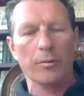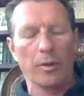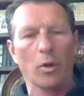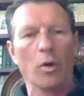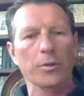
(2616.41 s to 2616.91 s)

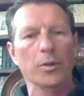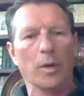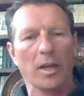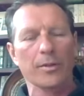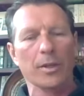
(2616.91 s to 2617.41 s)
very often
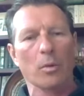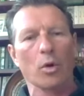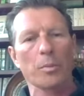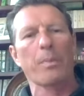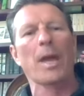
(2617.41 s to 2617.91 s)
we have them
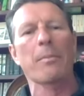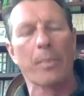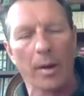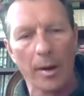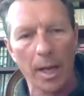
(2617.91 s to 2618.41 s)
on
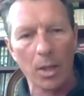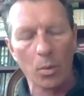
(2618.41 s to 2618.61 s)
paper